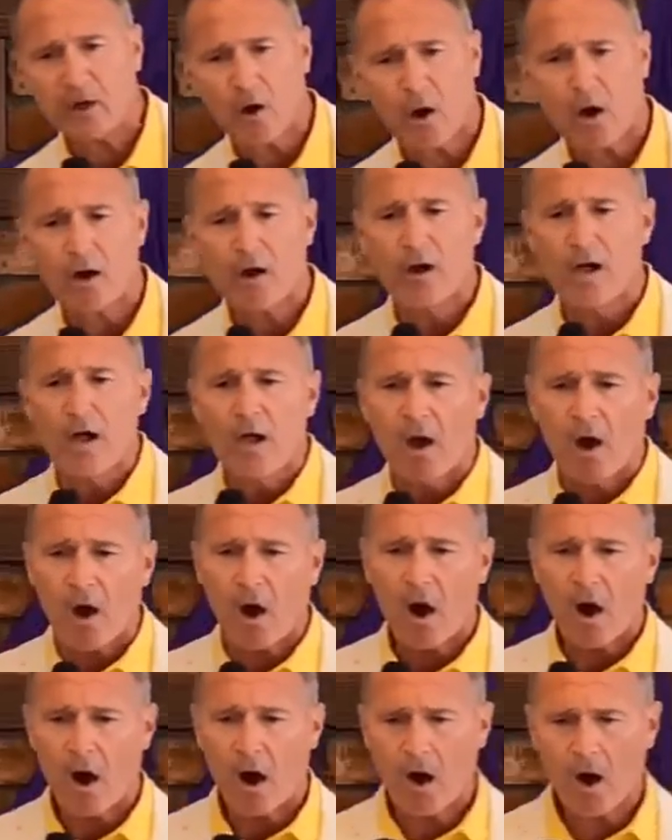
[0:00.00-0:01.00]
or,
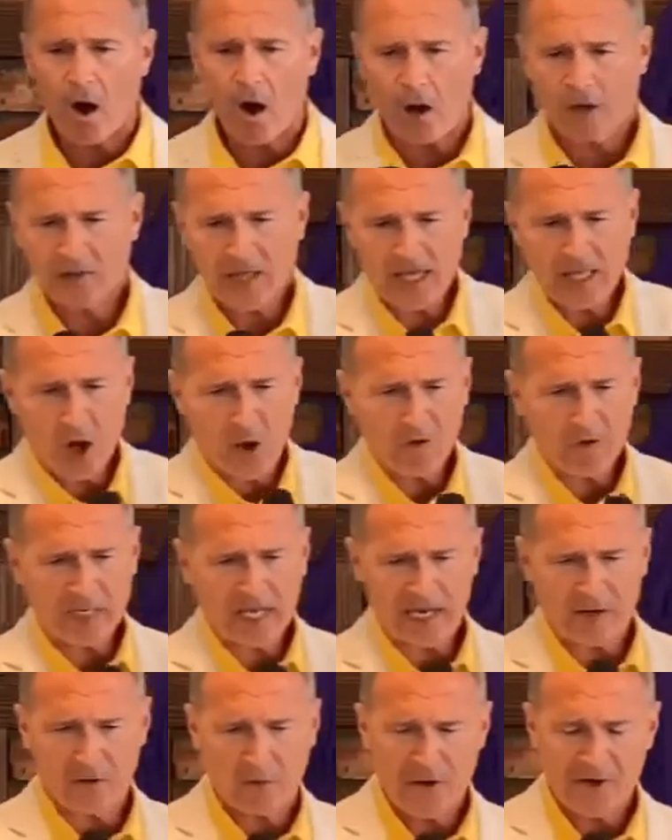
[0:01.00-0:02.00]
or, or they don't
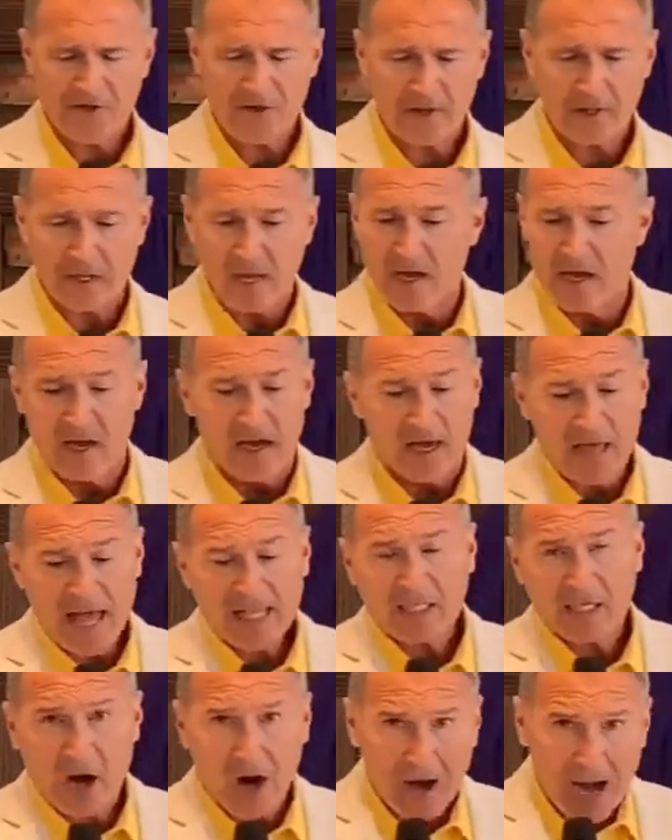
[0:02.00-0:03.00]
get with it.
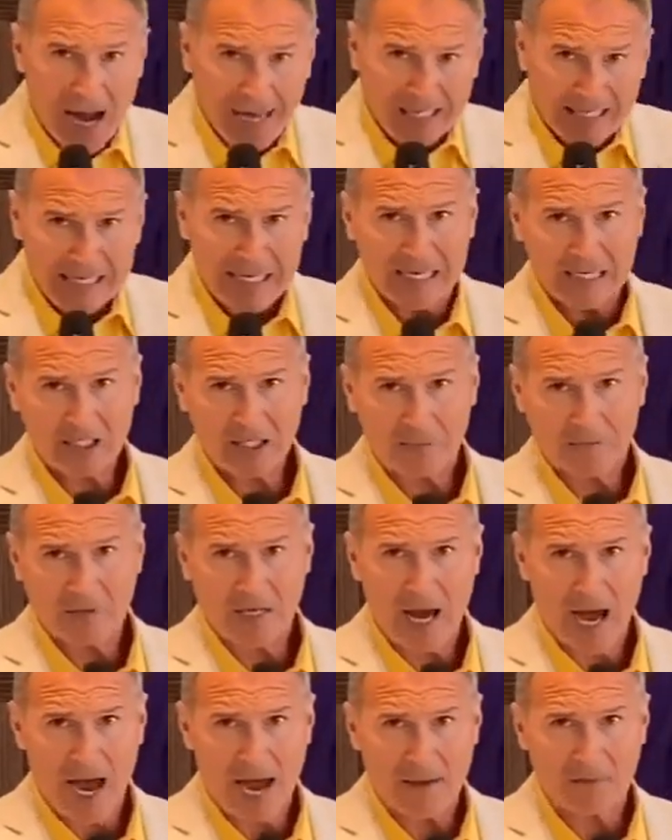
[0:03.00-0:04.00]
That's our idea
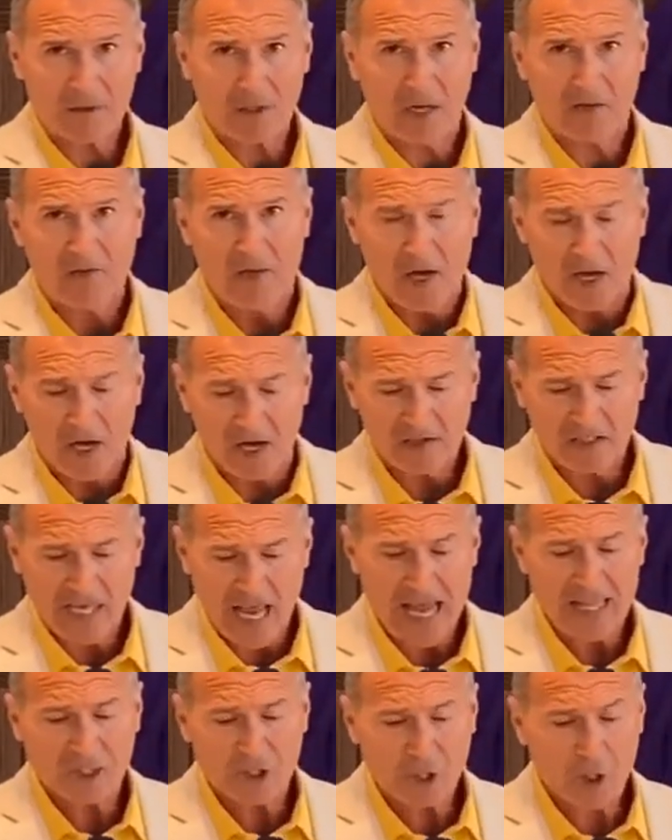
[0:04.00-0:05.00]
sometimes of a
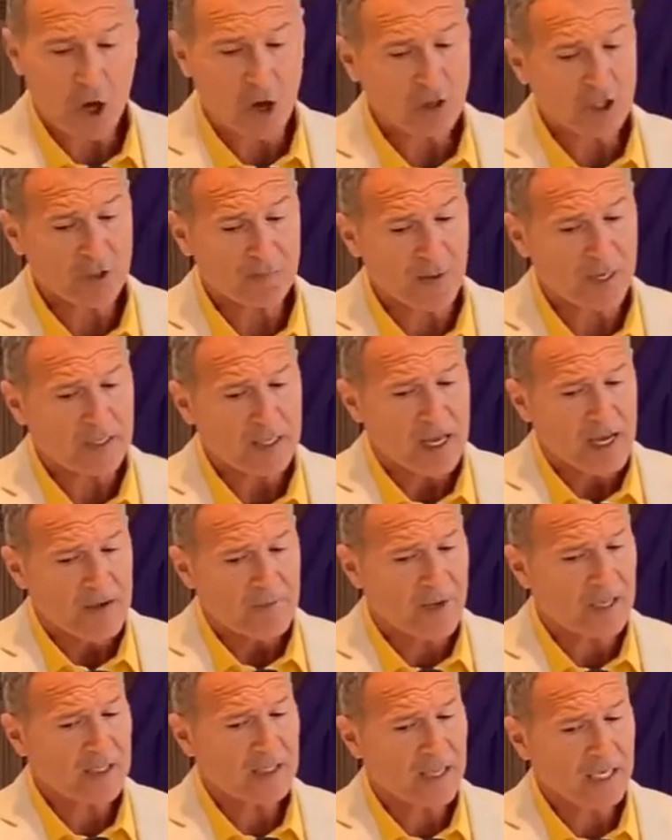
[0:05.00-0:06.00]
dead church. But,
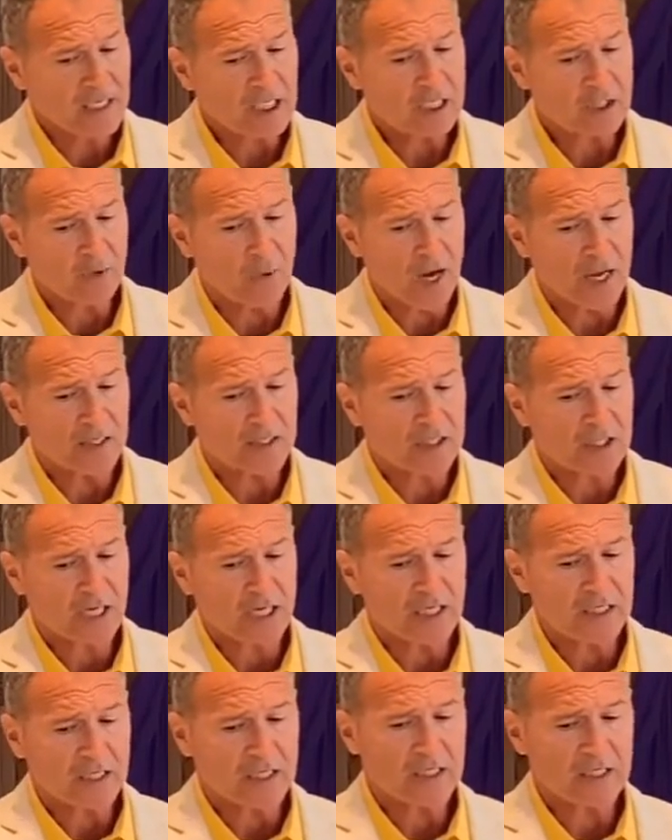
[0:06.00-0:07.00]
but this is what
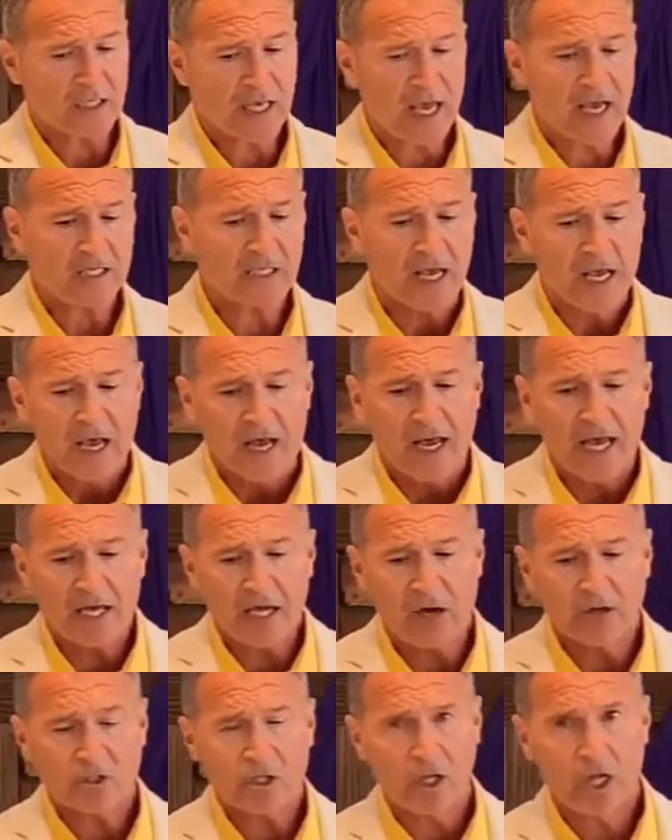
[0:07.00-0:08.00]
Jesus says. He
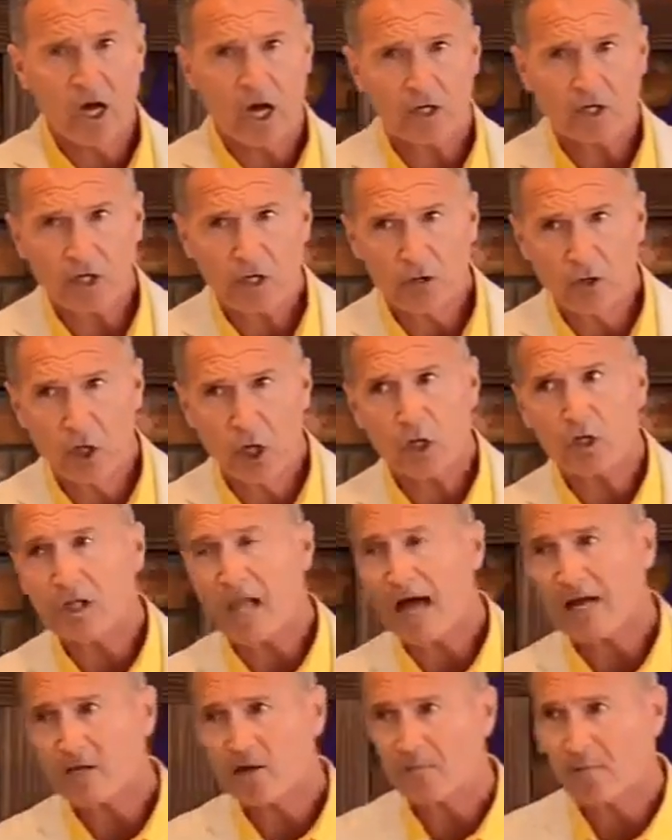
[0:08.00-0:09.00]
goes, look, you look
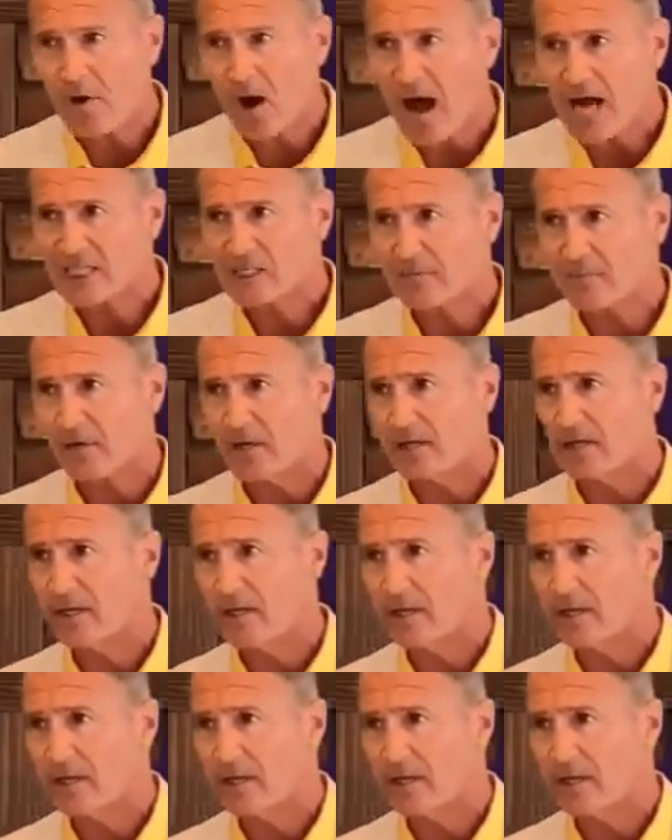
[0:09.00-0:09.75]
like you're prospering.